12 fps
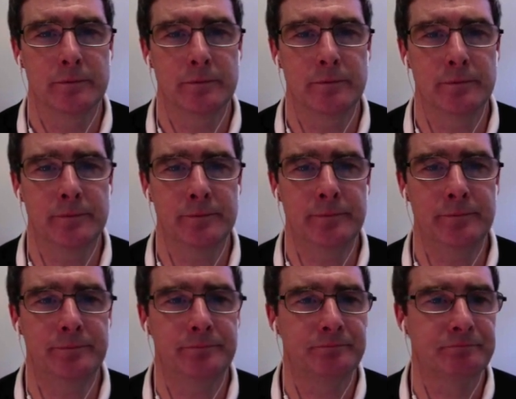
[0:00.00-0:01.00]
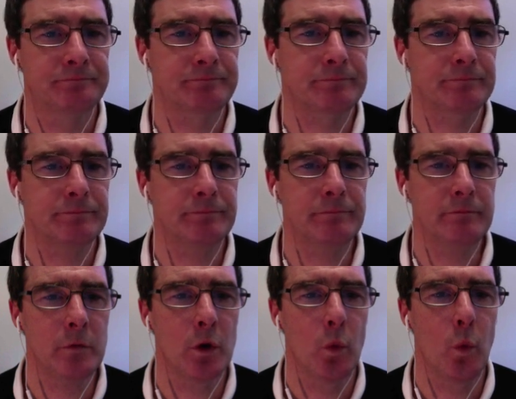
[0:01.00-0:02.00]
1,
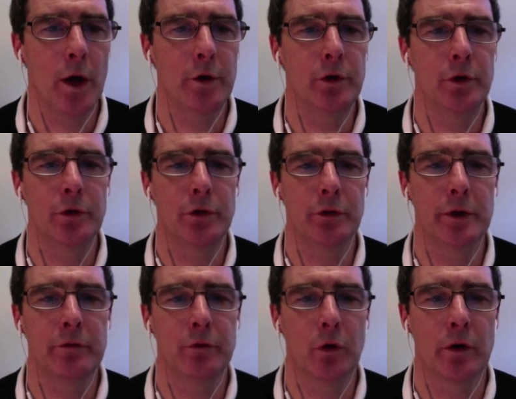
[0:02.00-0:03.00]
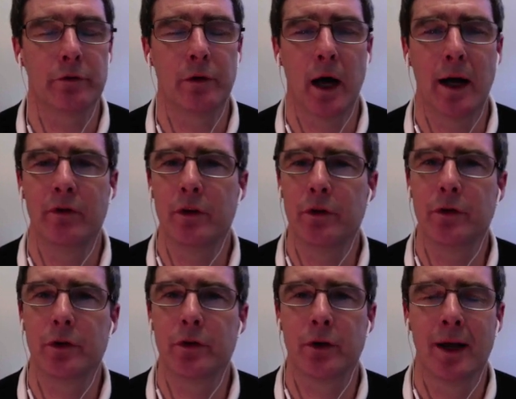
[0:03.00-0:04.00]
2, 3, 4, 5. This is
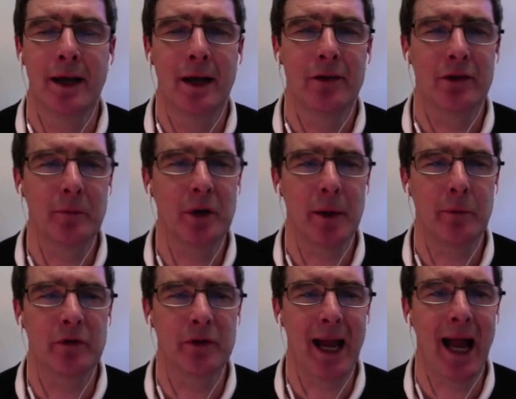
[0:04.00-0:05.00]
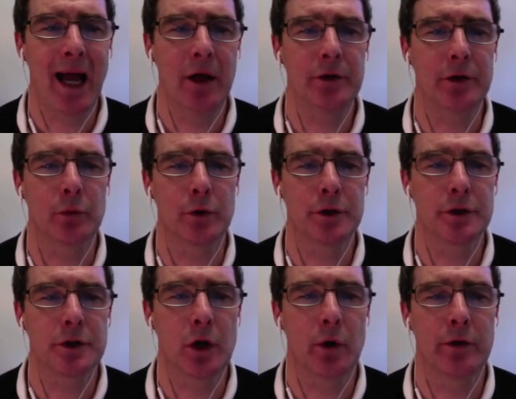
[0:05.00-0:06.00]
just some type of counter which
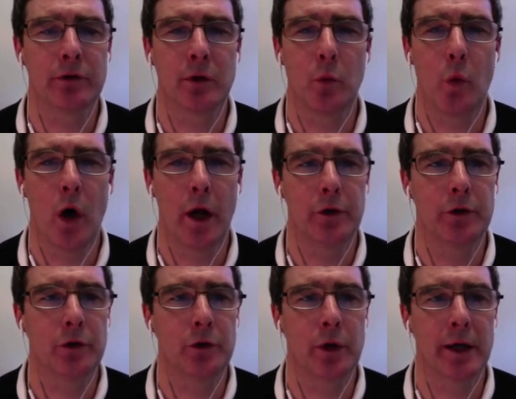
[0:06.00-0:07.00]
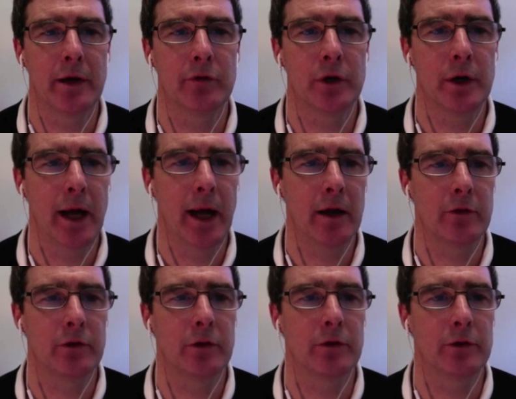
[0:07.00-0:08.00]
is going from 1 to whatever
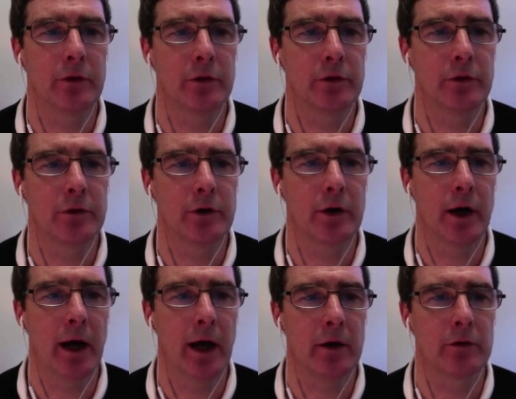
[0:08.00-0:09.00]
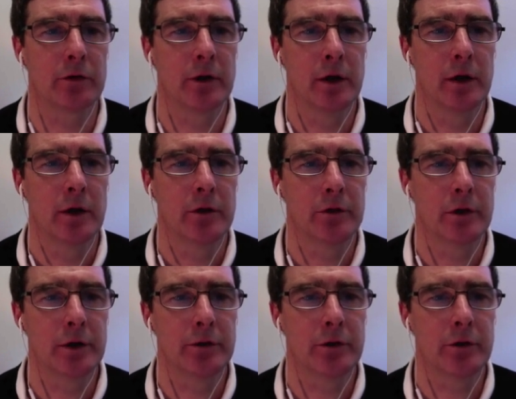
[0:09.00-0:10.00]
x is. So this is our x. So
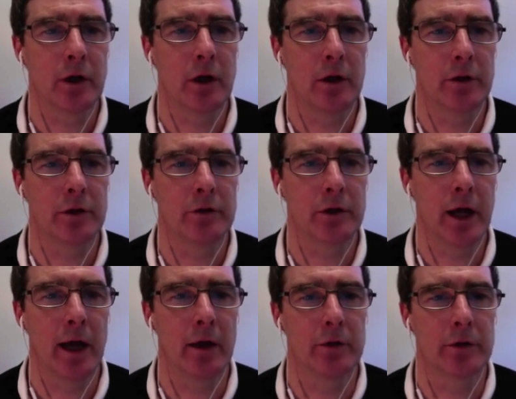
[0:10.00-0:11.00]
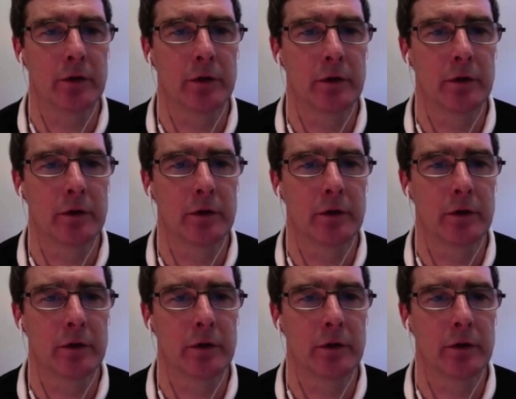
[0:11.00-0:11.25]
let's just call this count.